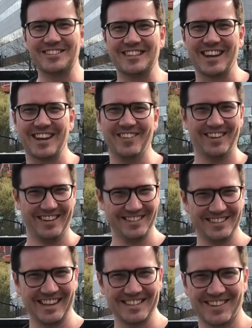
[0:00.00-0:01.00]
was thinking about
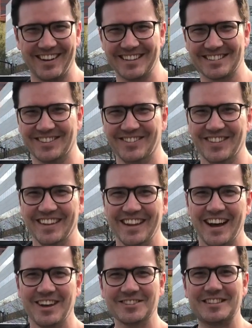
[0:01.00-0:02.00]
those guys are awesome.
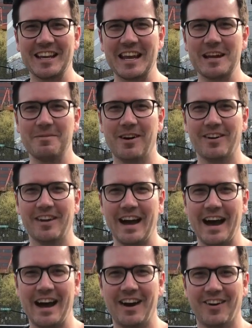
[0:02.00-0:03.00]
I was thinking about
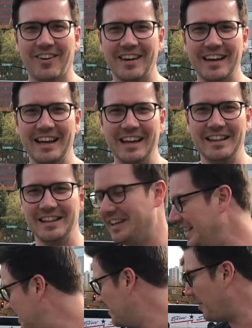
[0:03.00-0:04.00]
how in,
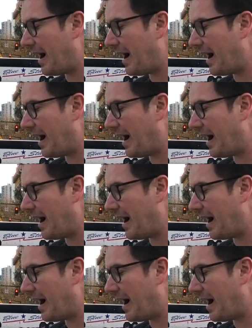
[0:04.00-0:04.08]
in the